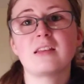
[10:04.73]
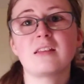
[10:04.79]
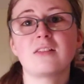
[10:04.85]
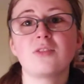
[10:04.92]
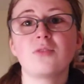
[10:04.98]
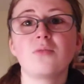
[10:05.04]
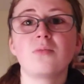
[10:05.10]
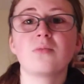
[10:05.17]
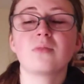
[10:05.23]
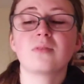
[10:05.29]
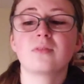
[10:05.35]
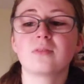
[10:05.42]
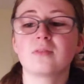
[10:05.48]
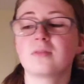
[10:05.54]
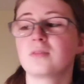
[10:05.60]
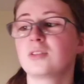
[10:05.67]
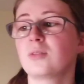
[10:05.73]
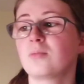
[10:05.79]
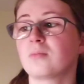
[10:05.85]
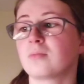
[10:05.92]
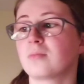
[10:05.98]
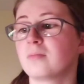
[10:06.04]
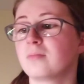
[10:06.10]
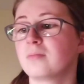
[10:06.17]
and don't
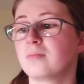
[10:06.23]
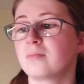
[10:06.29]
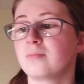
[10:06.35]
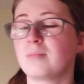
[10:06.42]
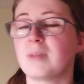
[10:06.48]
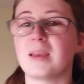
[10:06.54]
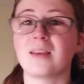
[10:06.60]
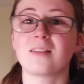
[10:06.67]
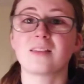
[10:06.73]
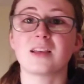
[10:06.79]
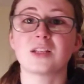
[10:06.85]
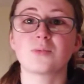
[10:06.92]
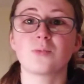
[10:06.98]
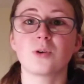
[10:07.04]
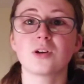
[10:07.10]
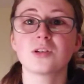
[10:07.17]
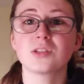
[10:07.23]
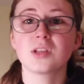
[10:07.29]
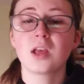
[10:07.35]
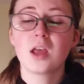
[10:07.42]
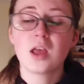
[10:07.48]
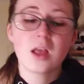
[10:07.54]
make things worse.